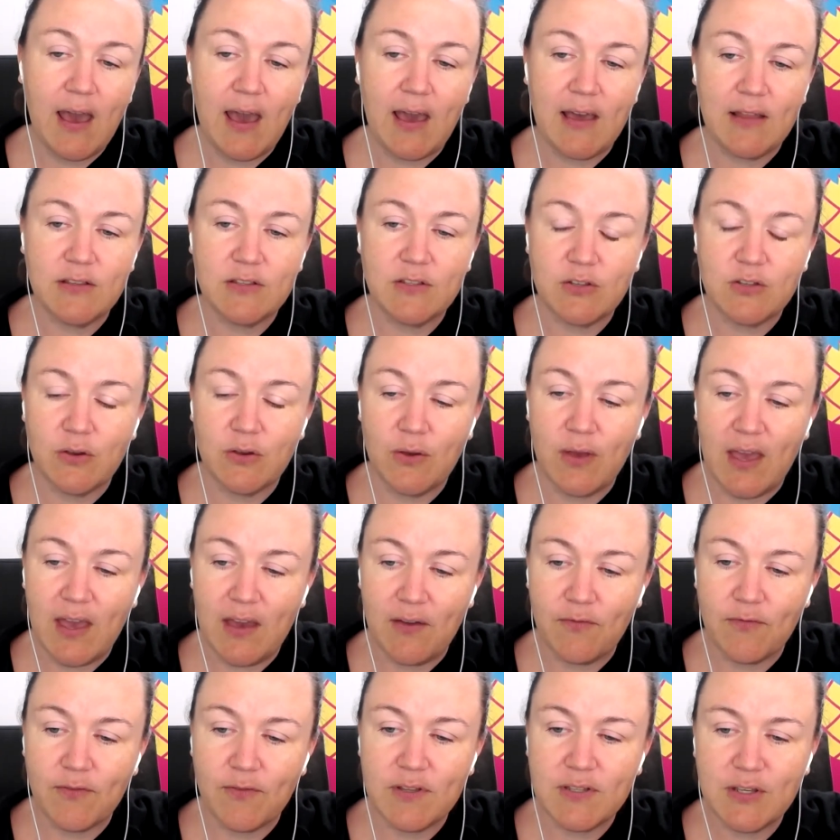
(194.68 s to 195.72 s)
And so
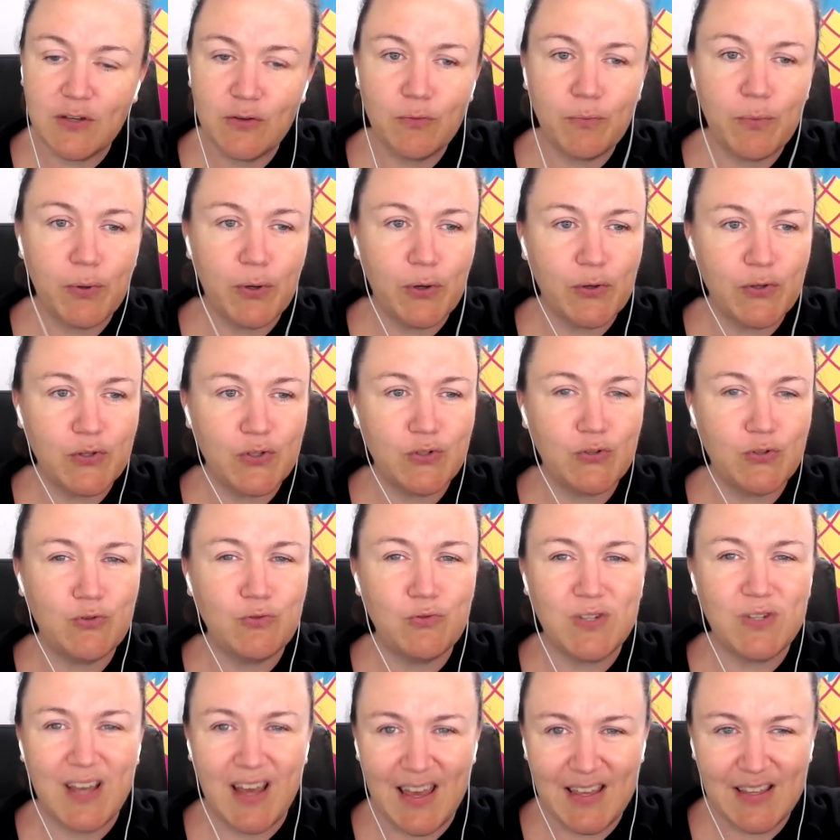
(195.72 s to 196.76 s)
every single person who
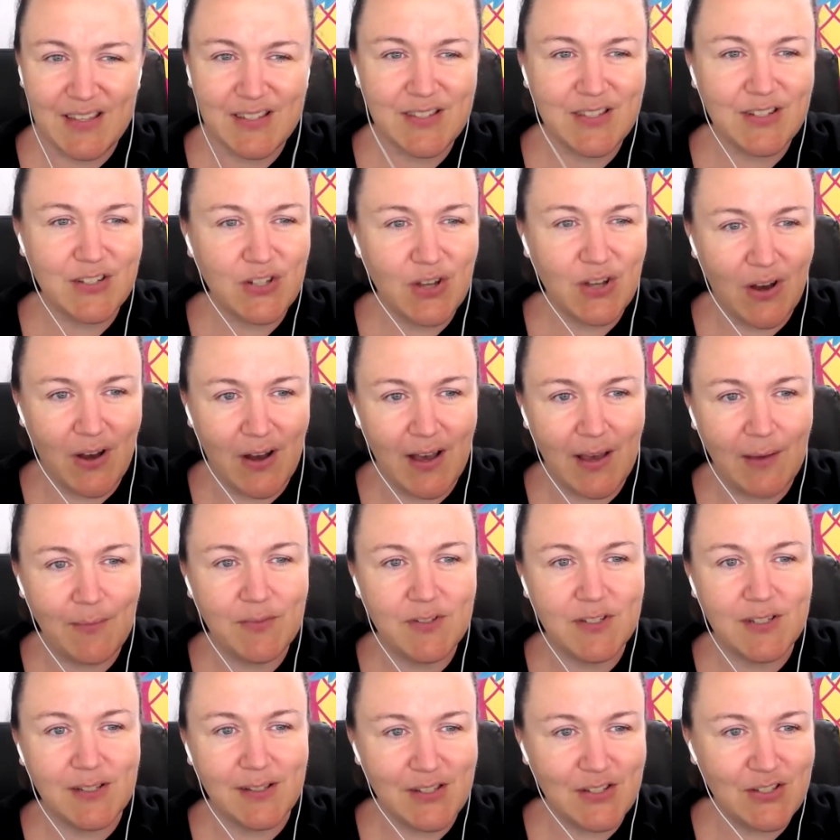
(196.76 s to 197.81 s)
takes the time
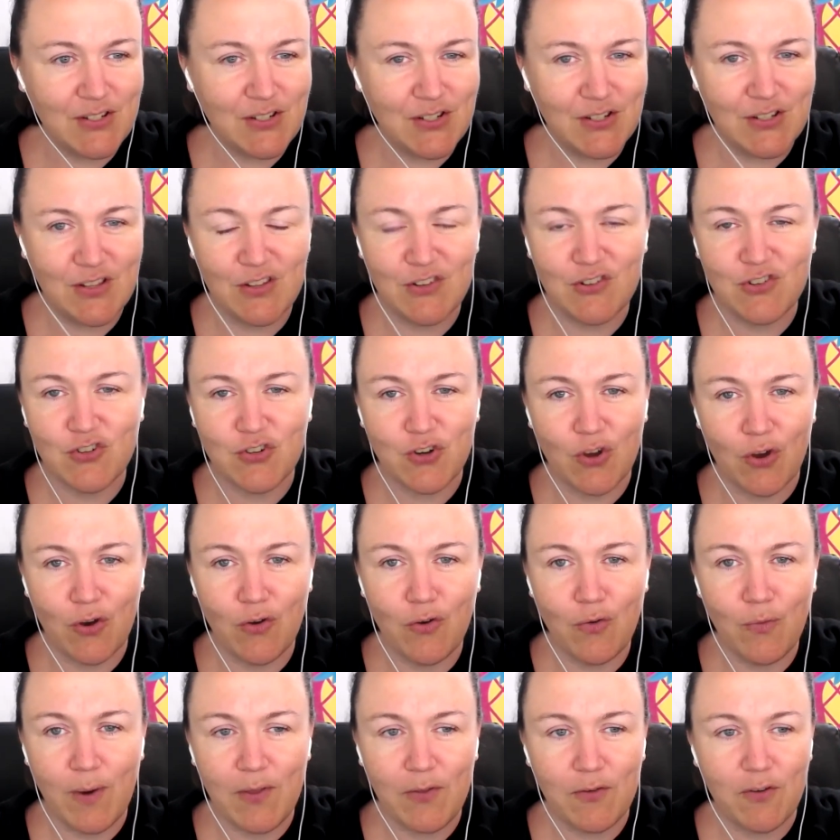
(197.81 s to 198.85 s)
to listen to this
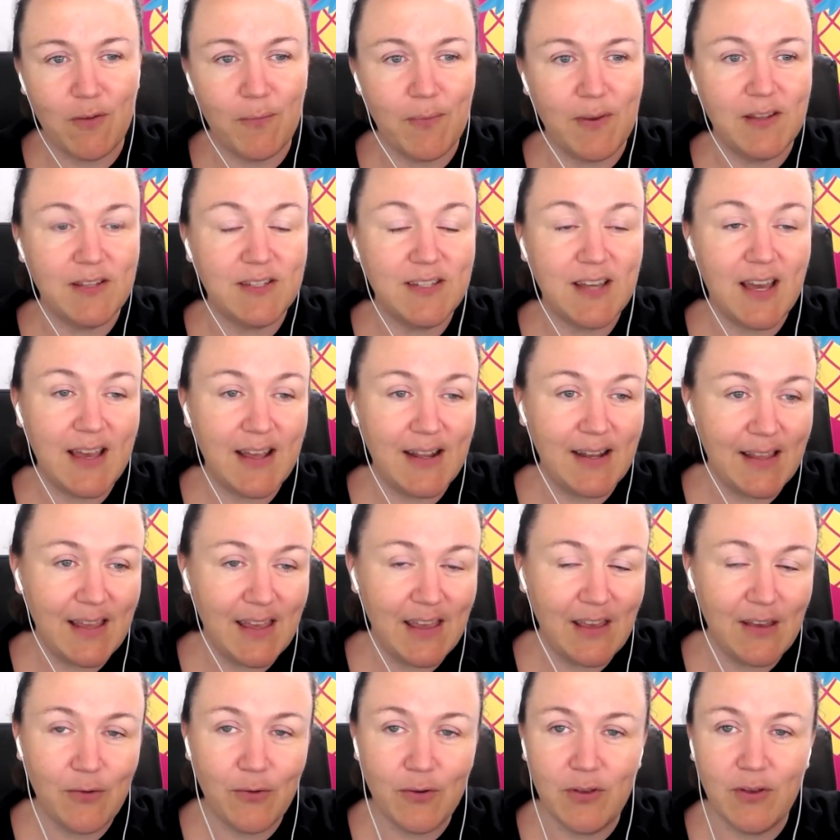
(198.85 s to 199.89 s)
show, whether it be
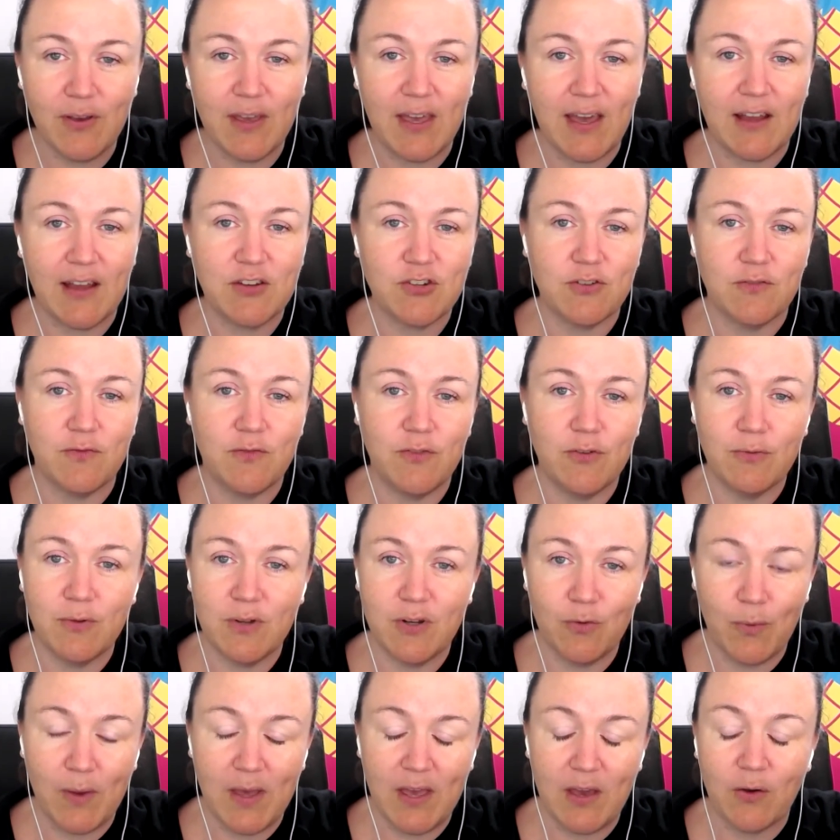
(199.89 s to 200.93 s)
daily or you catch a few
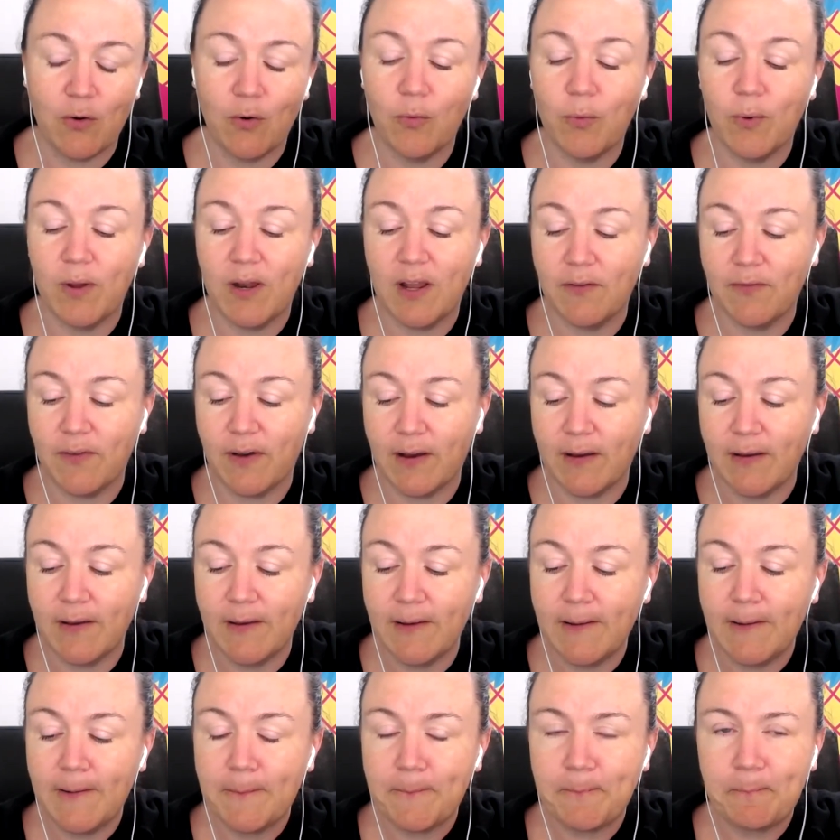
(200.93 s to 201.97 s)
in a week or whatever,
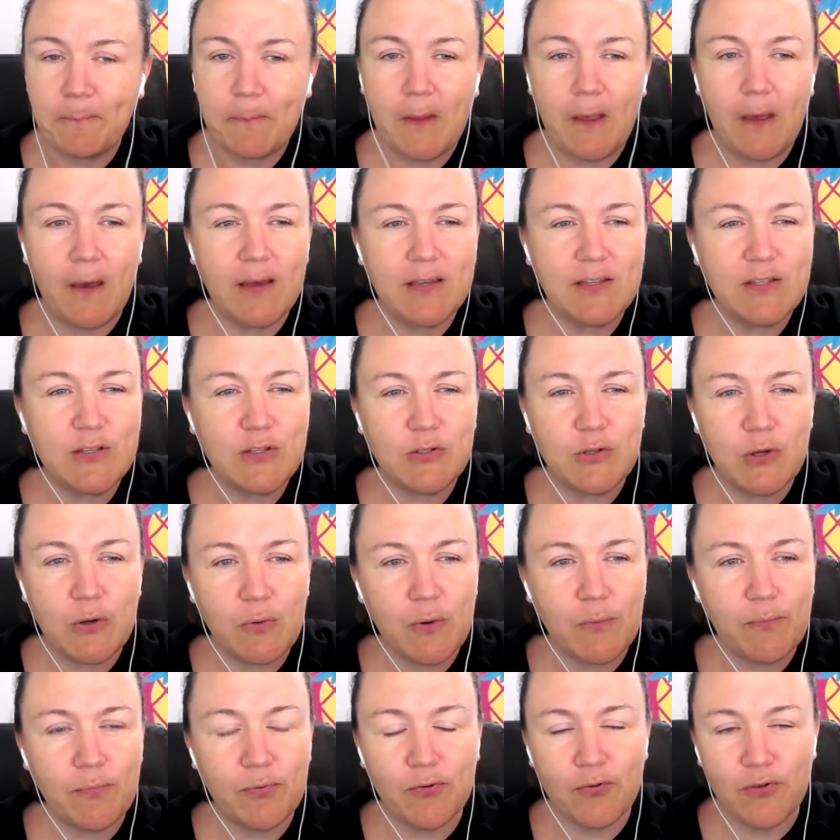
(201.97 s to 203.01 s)
I
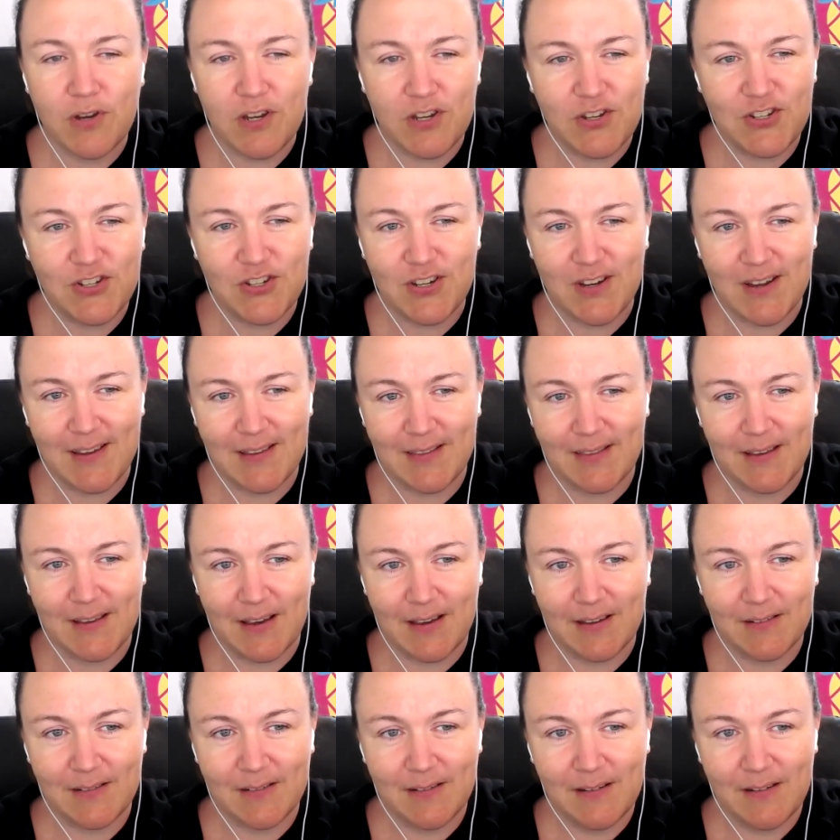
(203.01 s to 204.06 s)
so appreciate
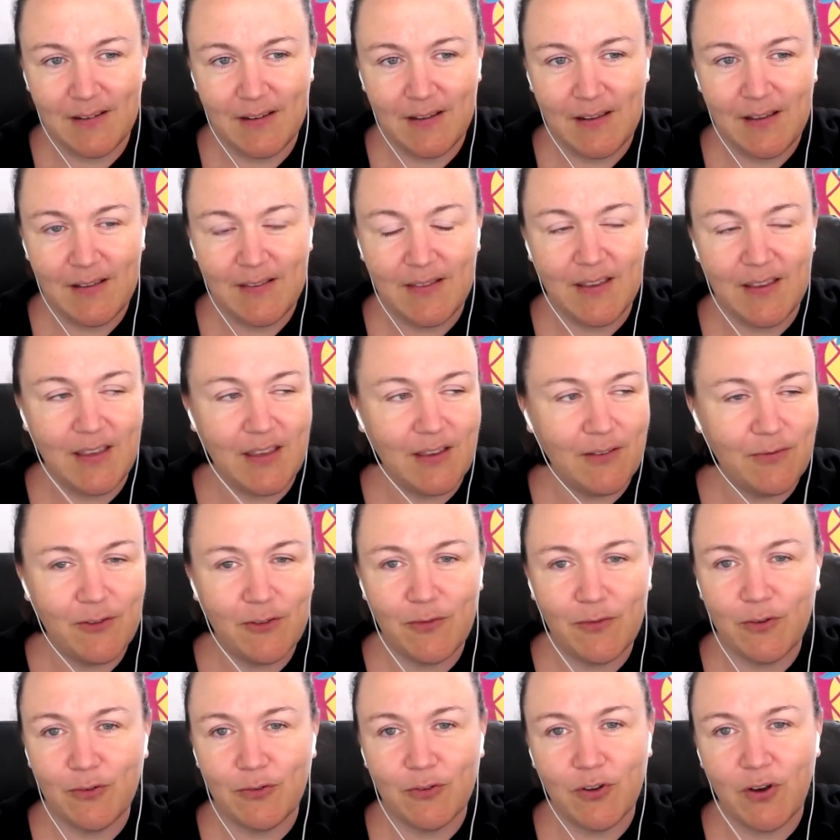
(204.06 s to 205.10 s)
that. The gift
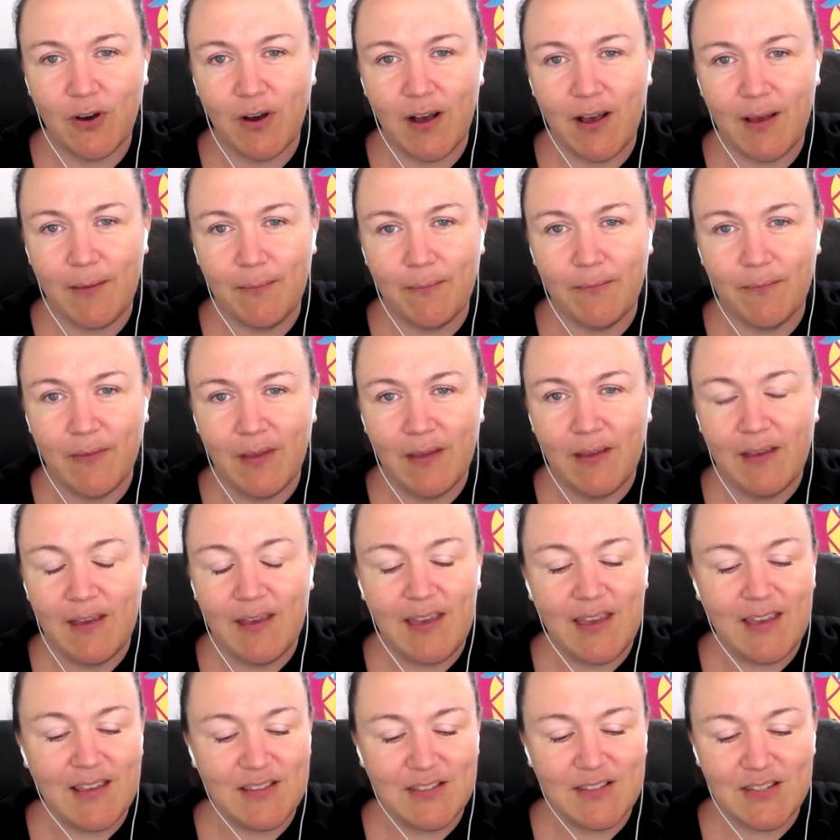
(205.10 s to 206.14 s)
of your time
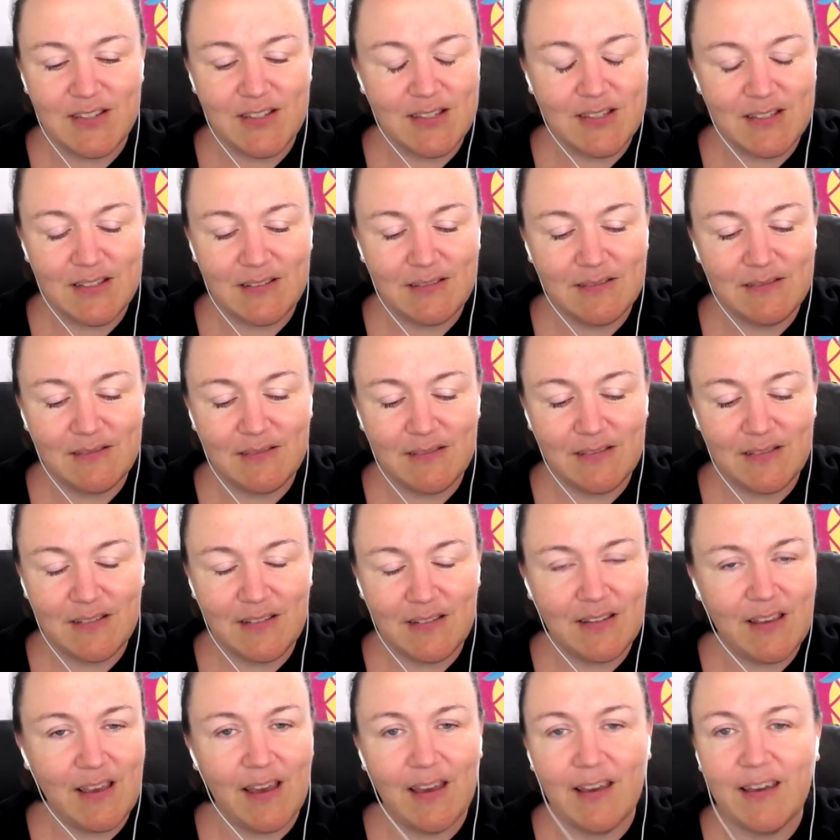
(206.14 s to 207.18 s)
is,
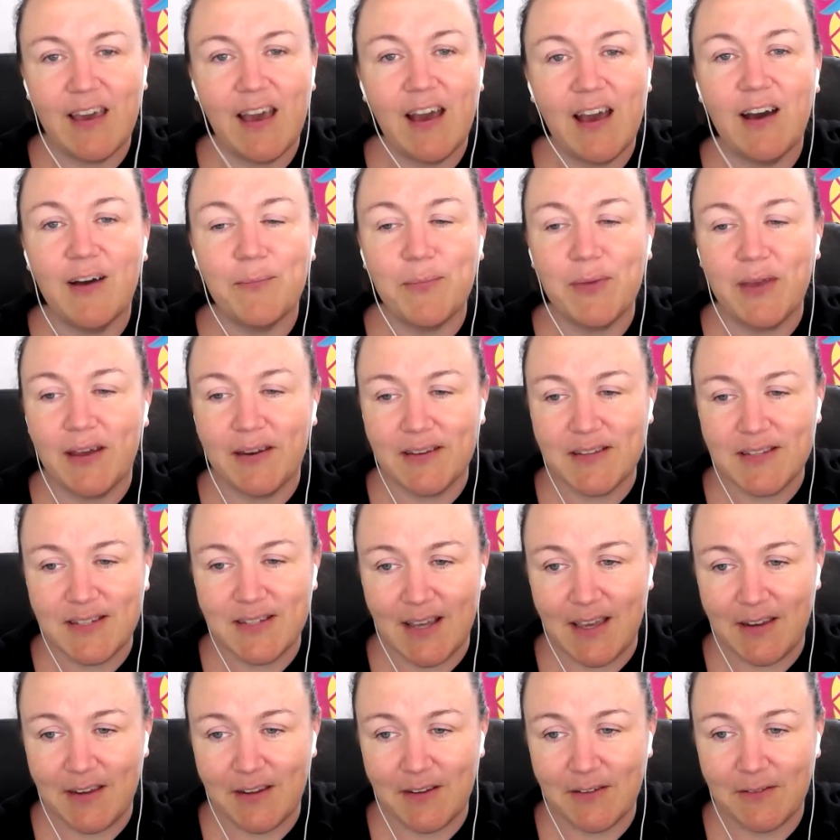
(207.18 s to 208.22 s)
yeah, can't be
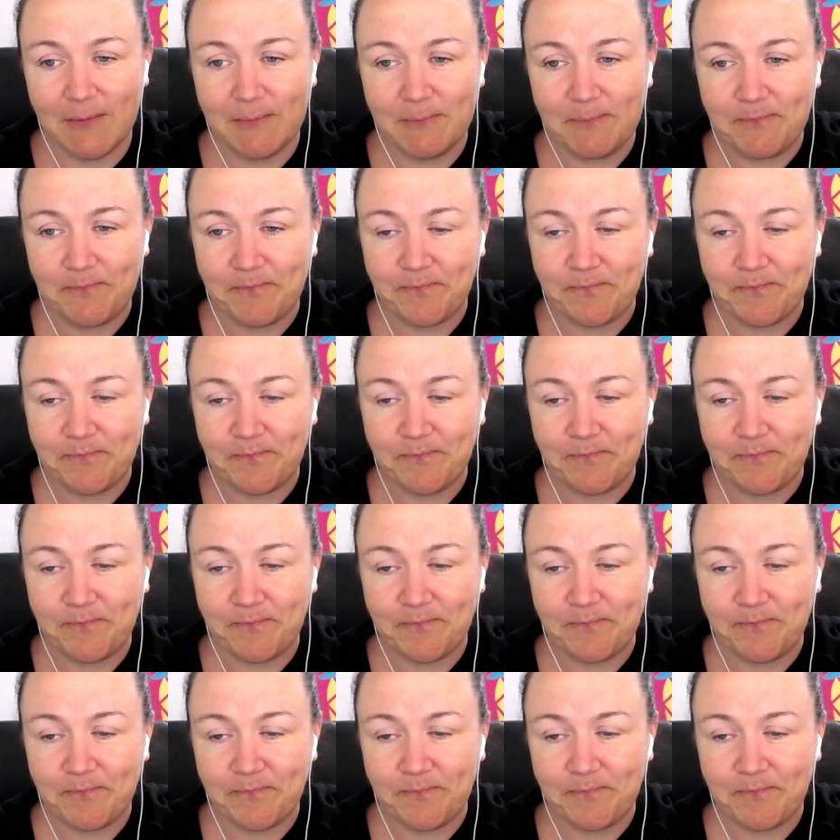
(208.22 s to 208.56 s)
understated.